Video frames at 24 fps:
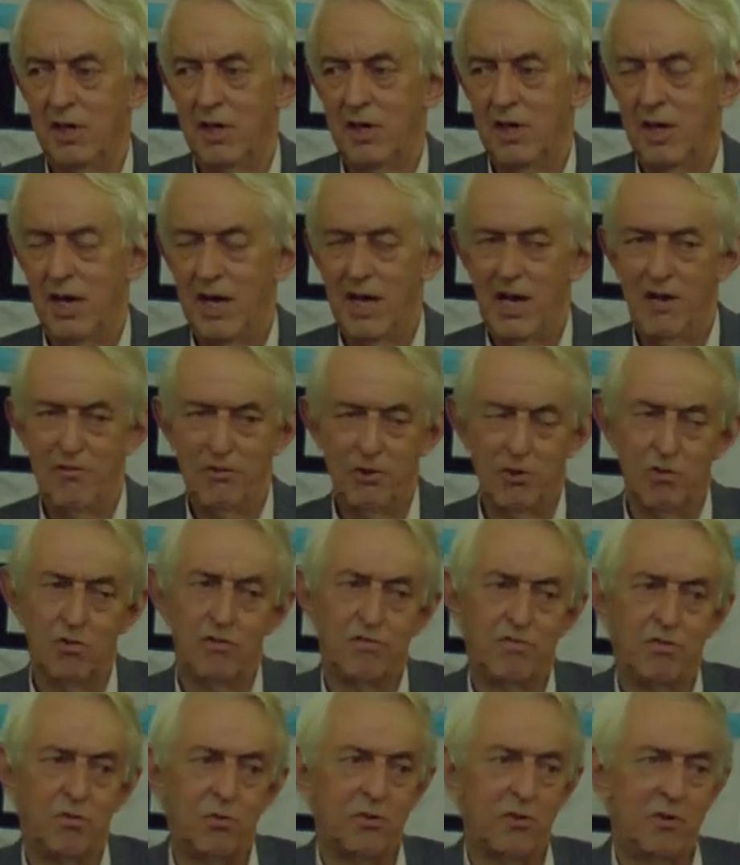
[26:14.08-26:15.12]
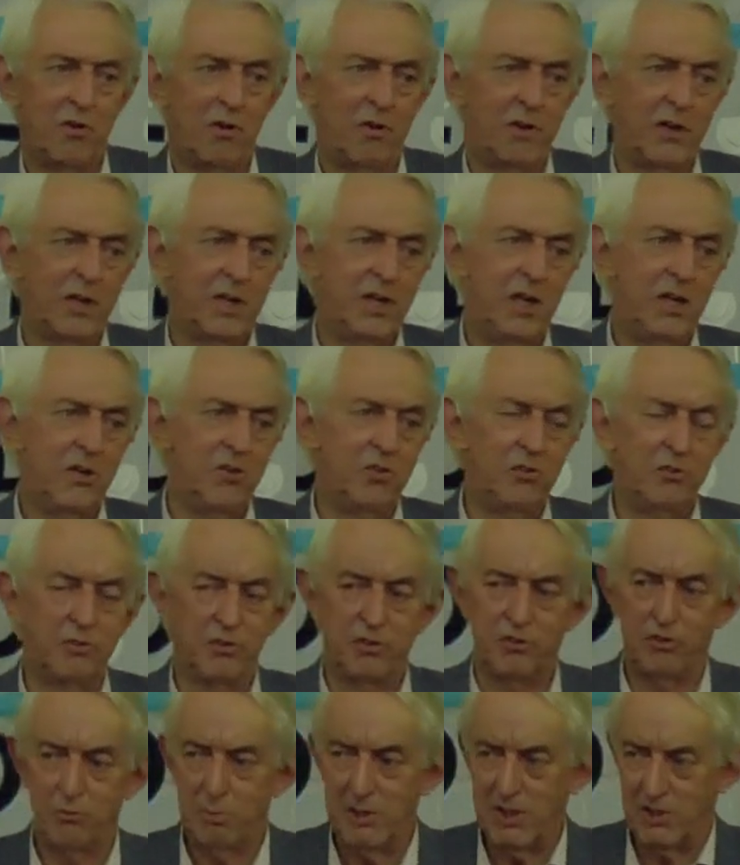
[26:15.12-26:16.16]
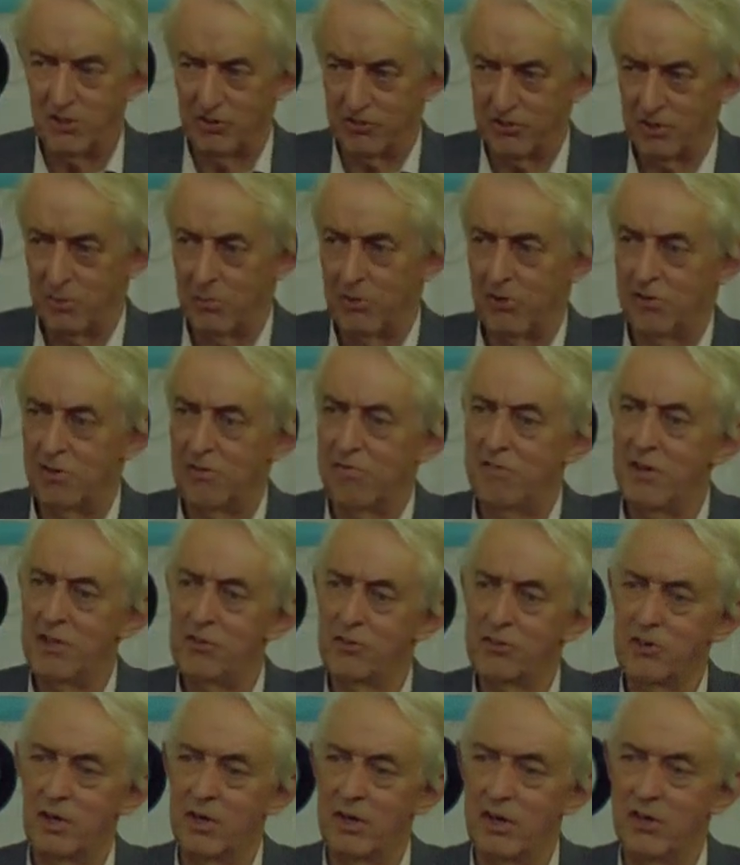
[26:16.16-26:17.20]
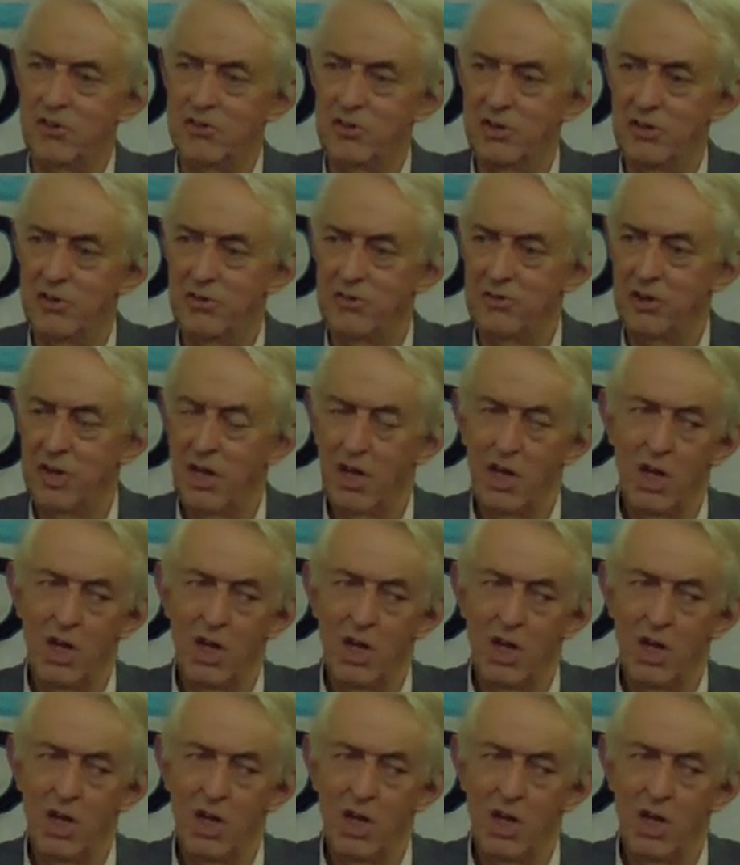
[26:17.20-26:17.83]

I have the good fortune on occasions to speak at some of the defense colleges,